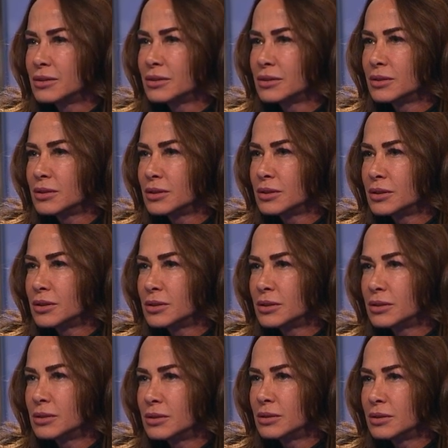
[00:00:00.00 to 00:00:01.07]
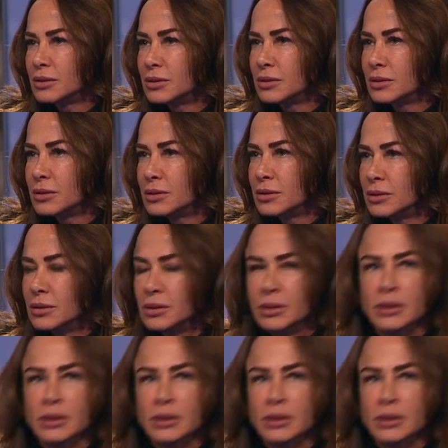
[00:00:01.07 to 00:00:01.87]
(silence)